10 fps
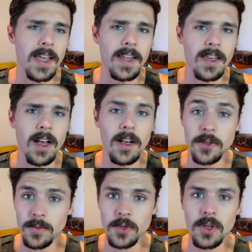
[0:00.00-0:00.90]
any
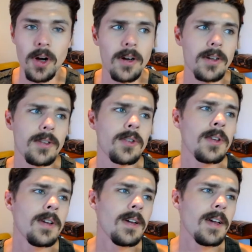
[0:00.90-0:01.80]
customs guards.
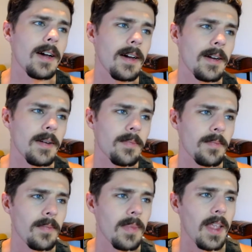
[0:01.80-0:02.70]

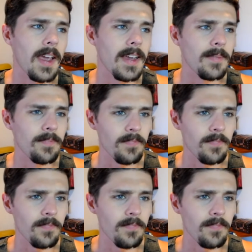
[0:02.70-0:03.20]
And